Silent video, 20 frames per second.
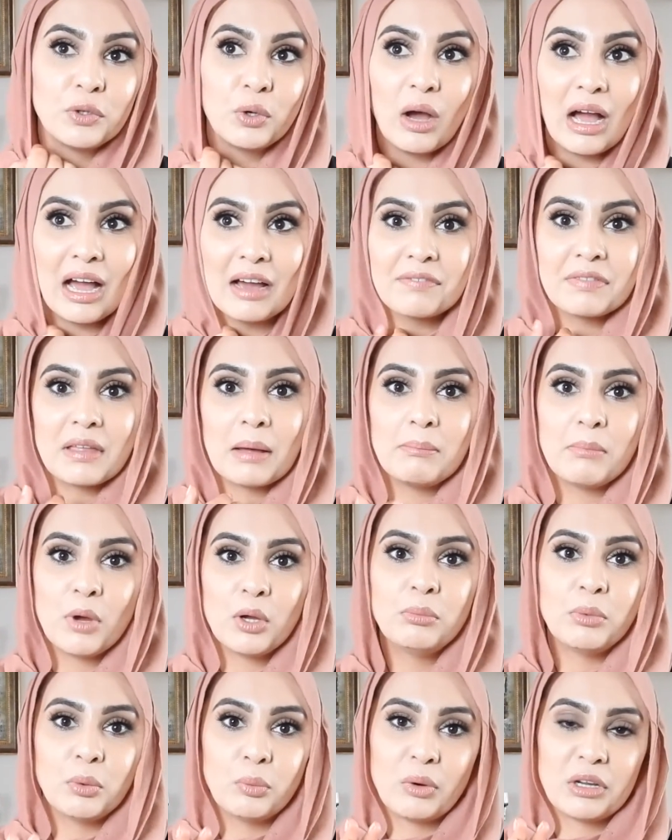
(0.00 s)
You'll have that
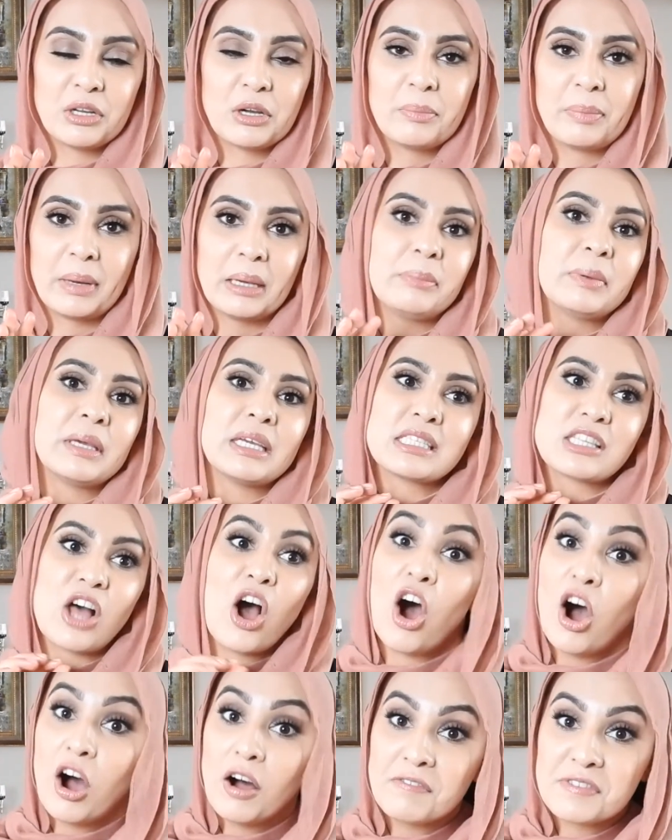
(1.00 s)
moment where your baby is
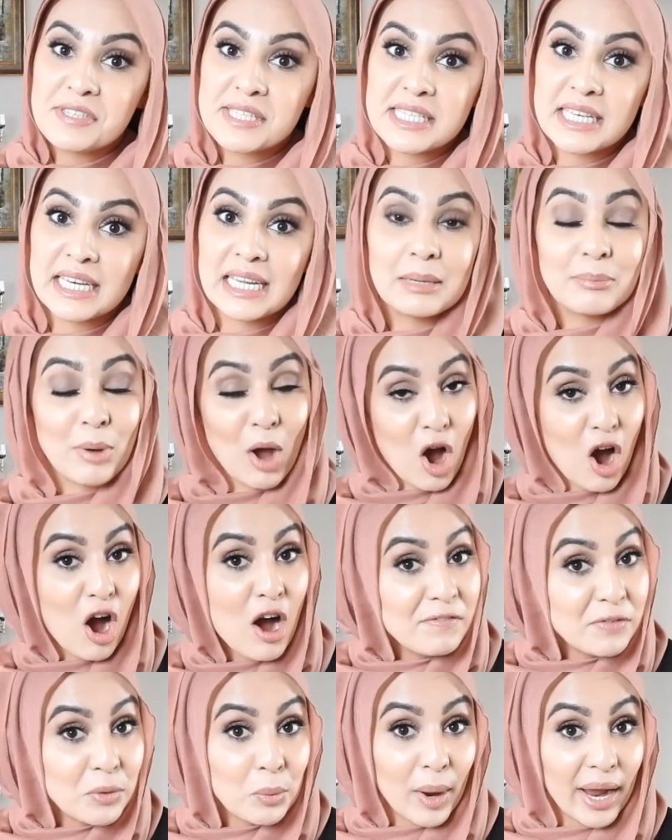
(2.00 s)
half asleep,
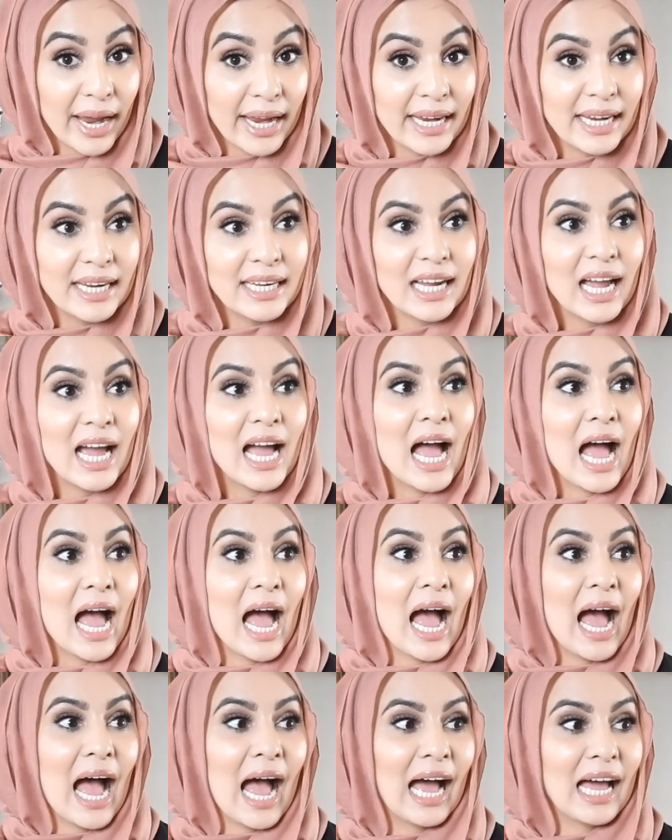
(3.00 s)
half awake,
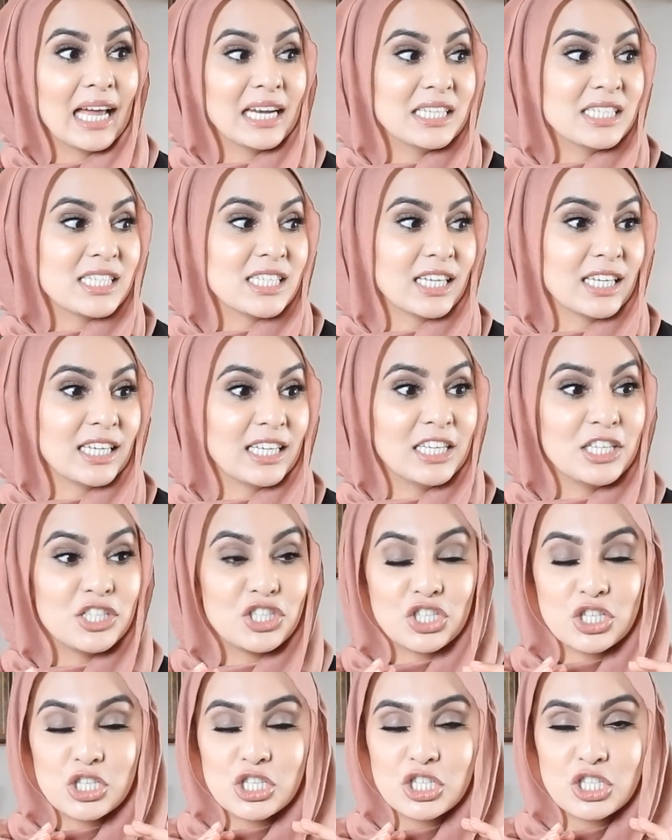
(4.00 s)
and he's
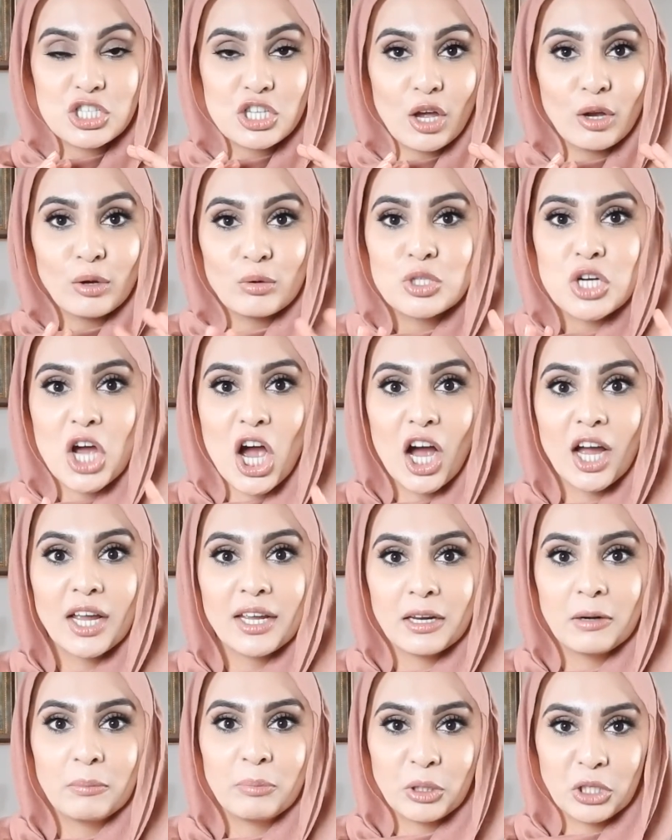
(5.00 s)
just so
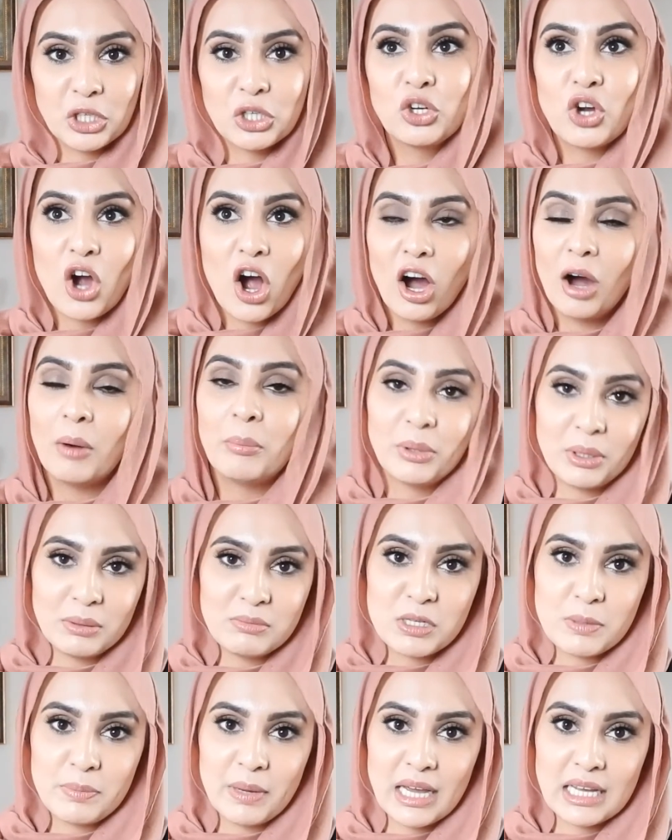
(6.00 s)
tired, but you can't put
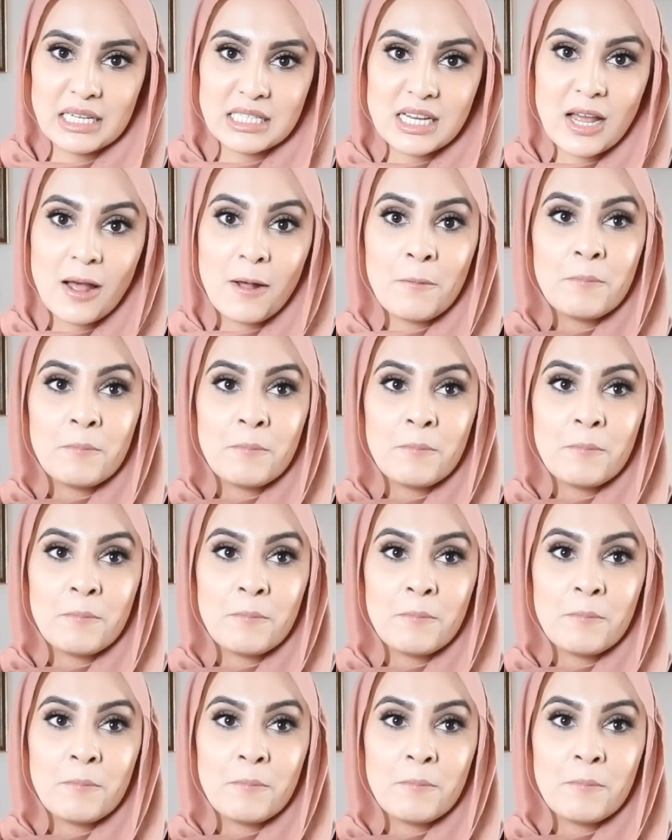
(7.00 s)
him to bed.